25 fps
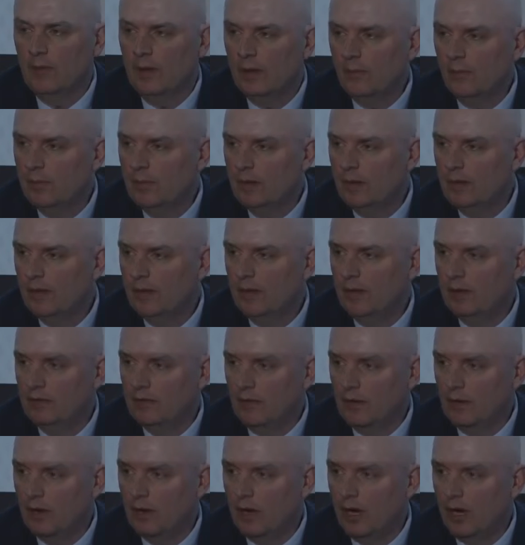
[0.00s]
Milligan is
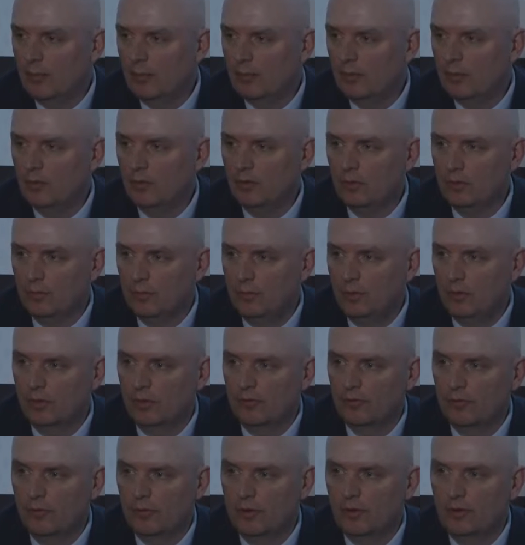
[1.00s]
a copper-gold
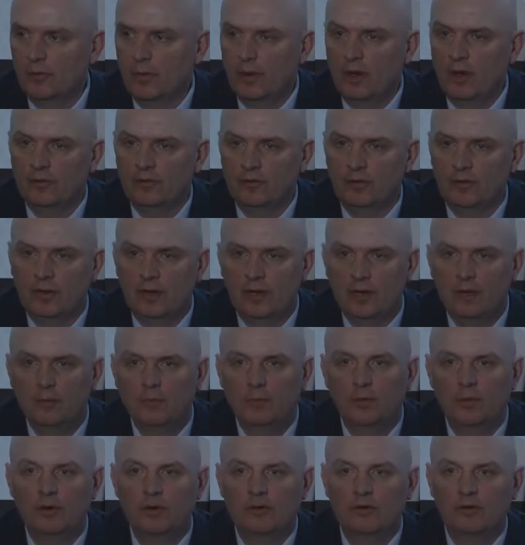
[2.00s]
porphyry deposit in
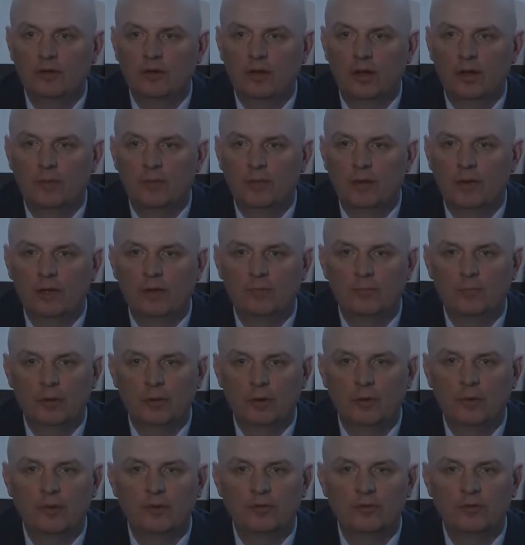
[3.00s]
British Columbia,
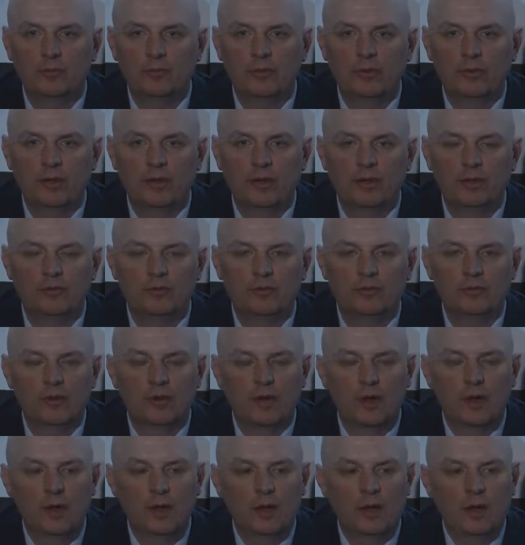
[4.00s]
permits in place,
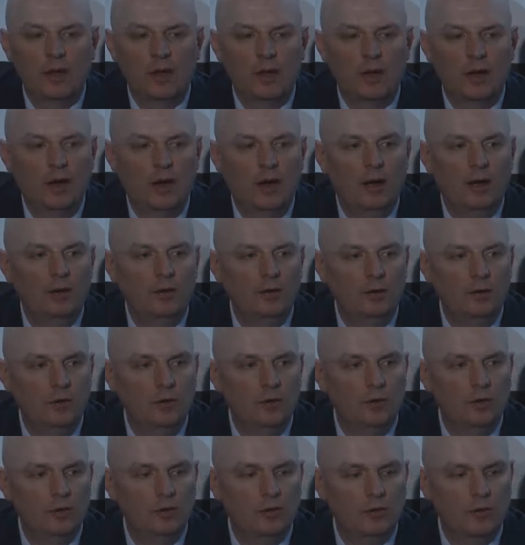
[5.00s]

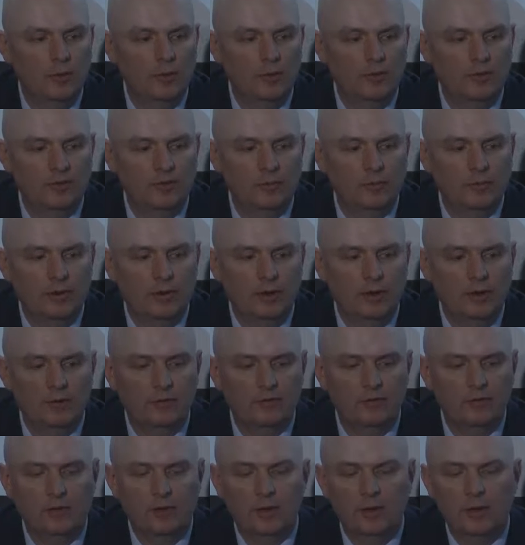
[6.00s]
local agreements in
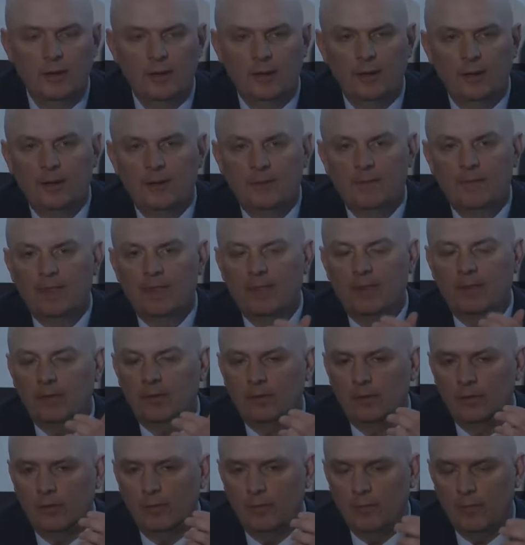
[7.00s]
place.
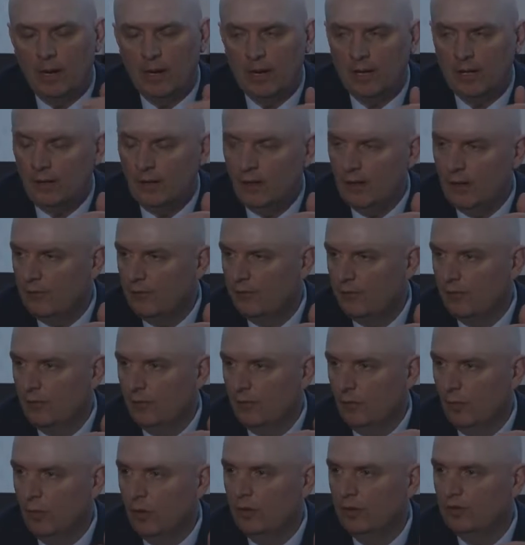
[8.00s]
The mine life
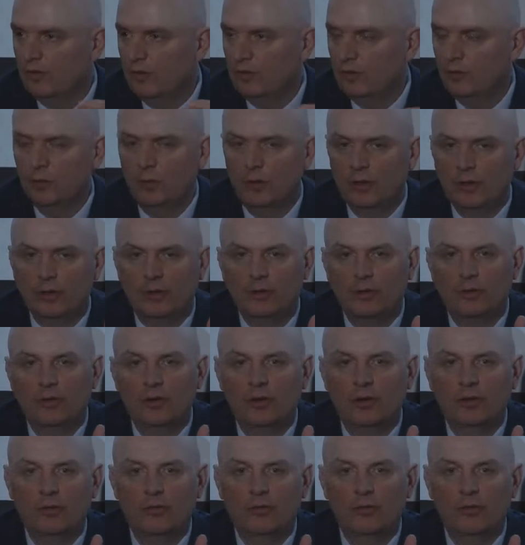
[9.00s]
was at
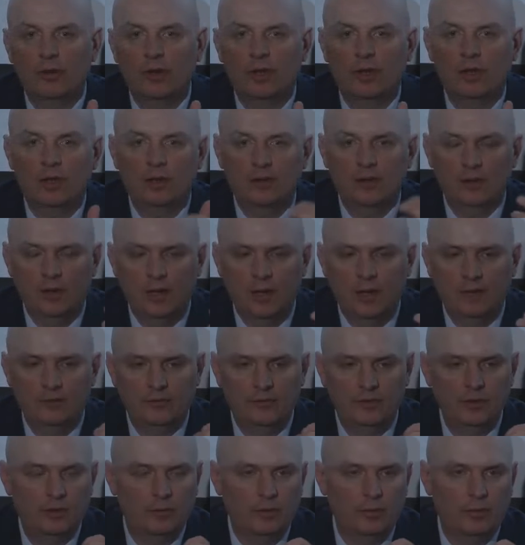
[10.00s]
2033
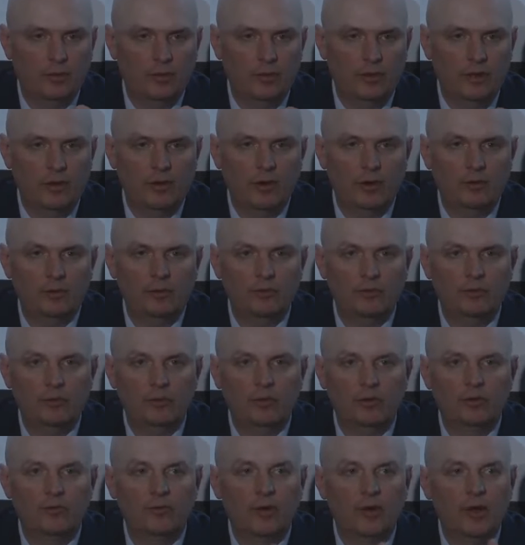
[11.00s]
last year with our year-end
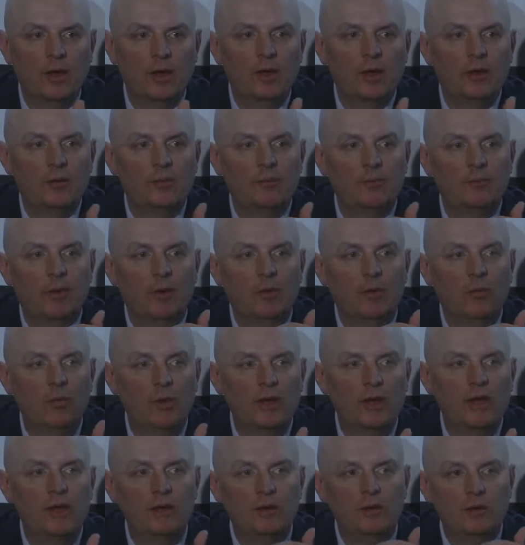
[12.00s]
reserve, but
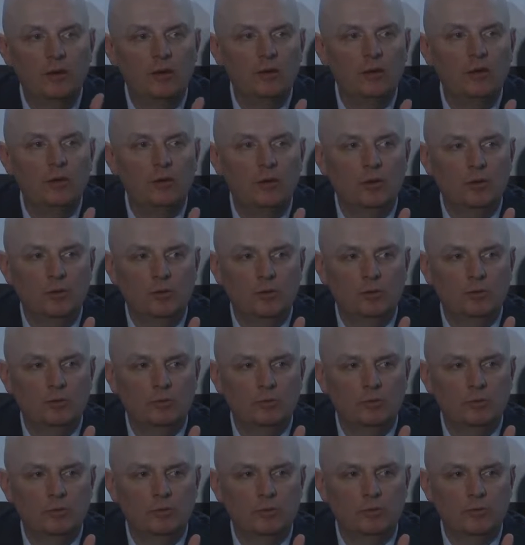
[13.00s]
we knew
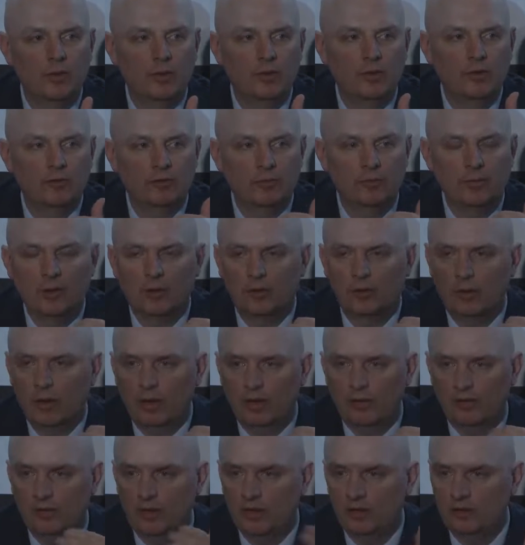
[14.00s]
that there's
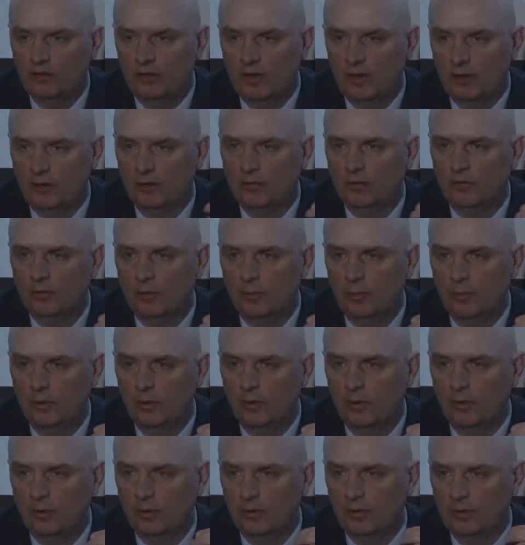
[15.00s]
mineralization that could
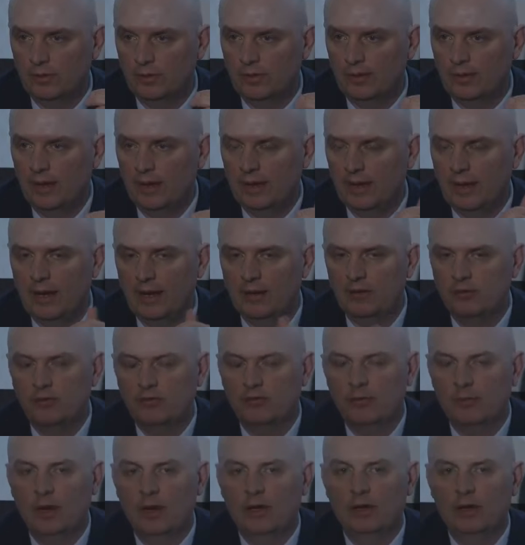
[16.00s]
support decades
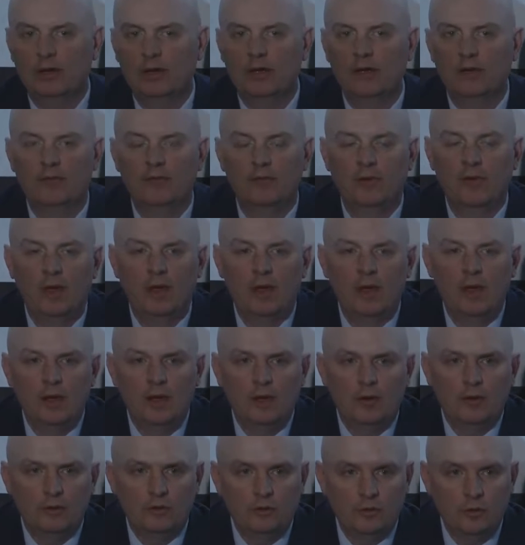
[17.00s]
of mine life.
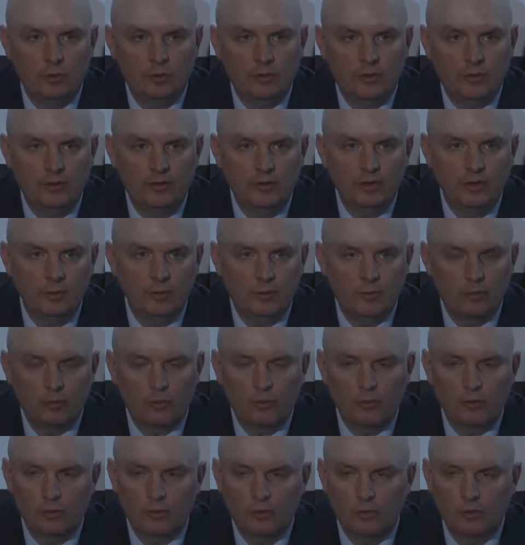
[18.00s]
So what the deal with
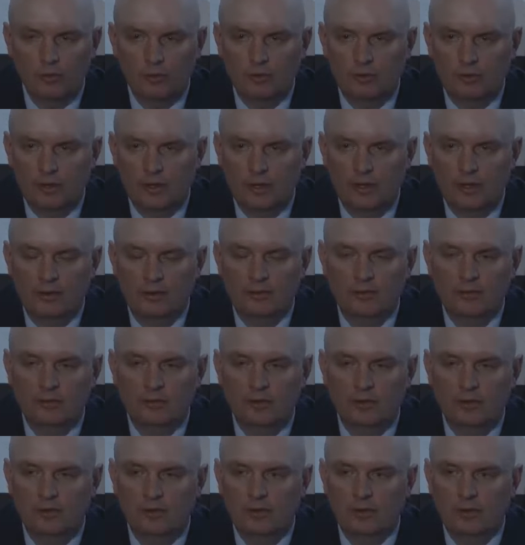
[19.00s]
Royal Gold does
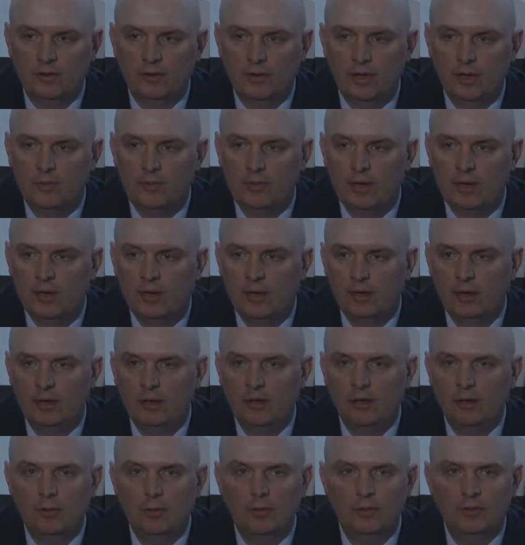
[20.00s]
is it
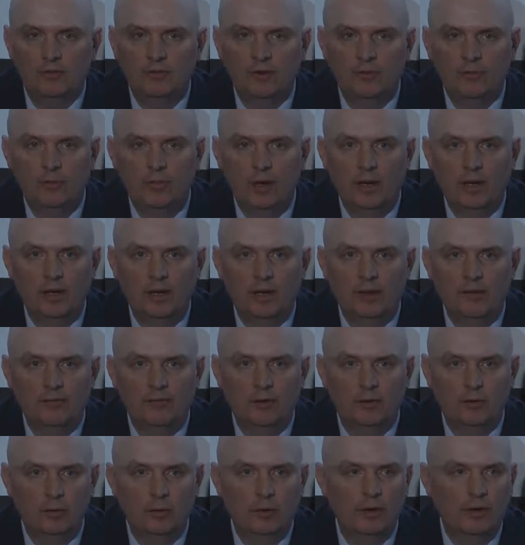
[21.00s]
immediately opens up mine life
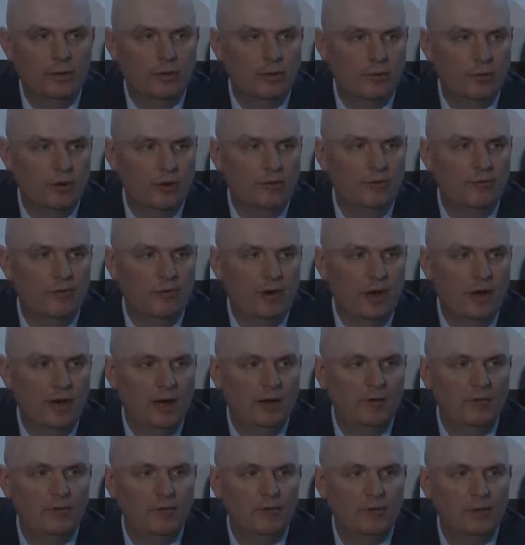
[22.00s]
to 2035,